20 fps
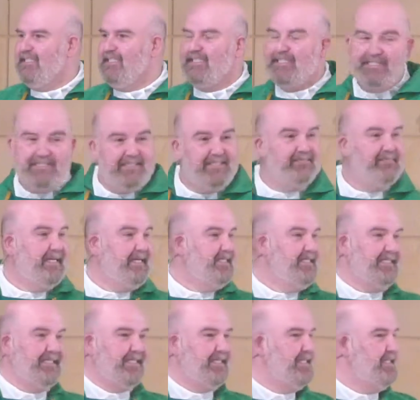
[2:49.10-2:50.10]

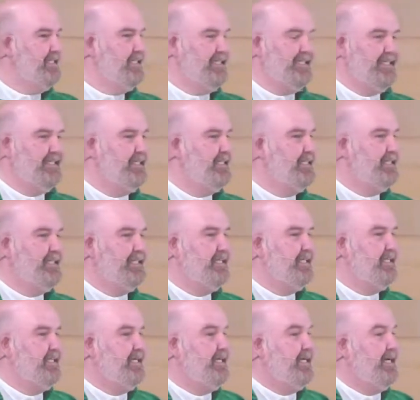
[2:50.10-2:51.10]
Amazing
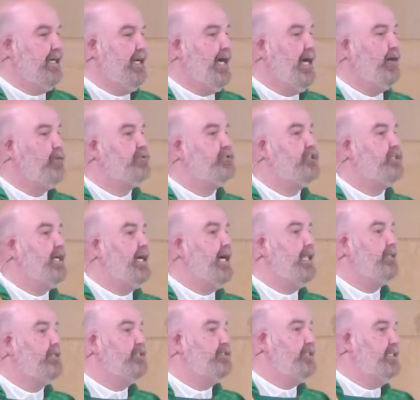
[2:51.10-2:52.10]
how
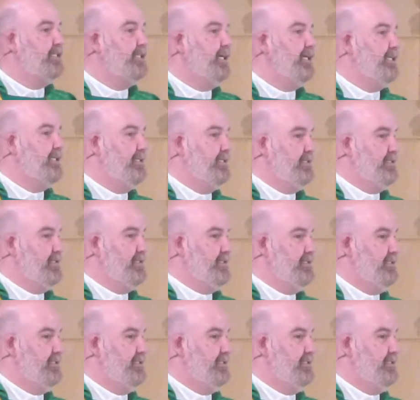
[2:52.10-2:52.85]
challenging that is.